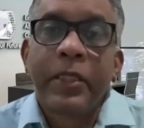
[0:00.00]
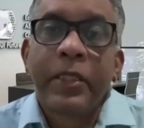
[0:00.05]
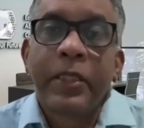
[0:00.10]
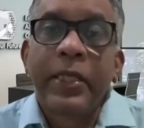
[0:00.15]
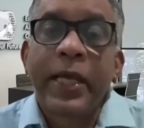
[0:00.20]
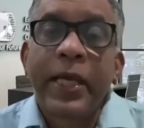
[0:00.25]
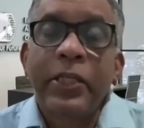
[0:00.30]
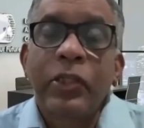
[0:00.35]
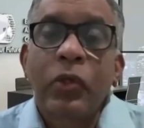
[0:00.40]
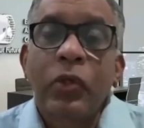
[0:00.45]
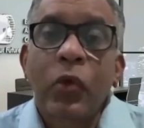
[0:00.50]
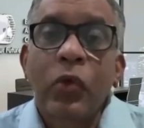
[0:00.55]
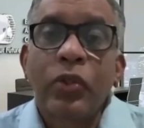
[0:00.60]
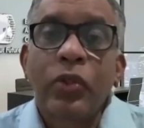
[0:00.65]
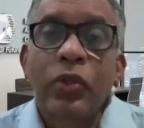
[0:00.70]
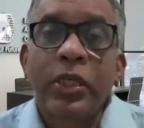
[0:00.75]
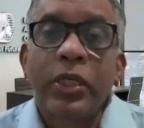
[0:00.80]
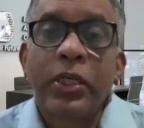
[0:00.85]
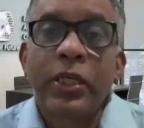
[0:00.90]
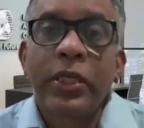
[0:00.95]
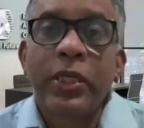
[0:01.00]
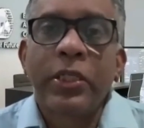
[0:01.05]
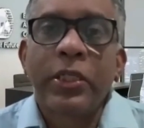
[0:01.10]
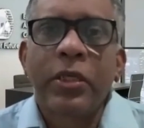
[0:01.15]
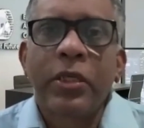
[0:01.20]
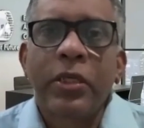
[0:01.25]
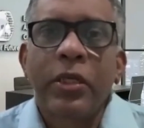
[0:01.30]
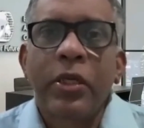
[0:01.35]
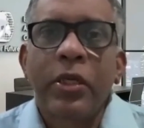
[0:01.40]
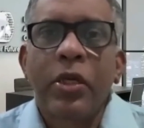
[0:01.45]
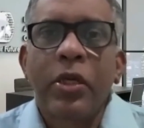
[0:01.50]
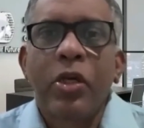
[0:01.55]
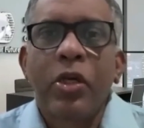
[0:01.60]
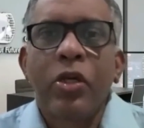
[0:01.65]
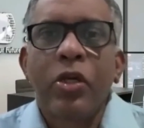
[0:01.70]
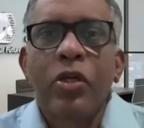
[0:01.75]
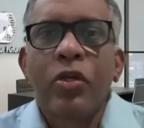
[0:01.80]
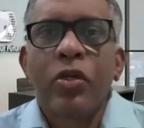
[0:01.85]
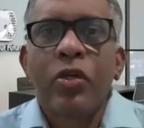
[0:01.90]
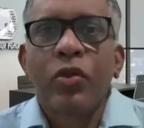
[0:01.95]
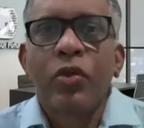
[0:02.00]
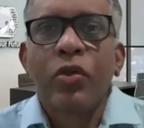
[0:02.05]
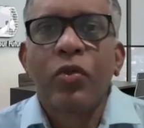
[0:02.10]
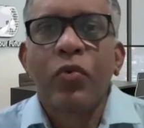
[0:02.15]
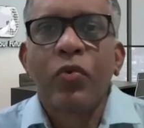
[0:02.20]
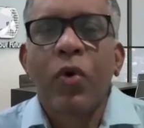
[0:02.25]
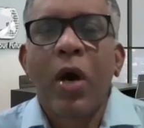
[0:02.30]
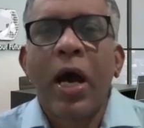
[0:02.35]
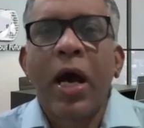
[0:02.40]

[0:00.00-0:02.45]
The next question is, you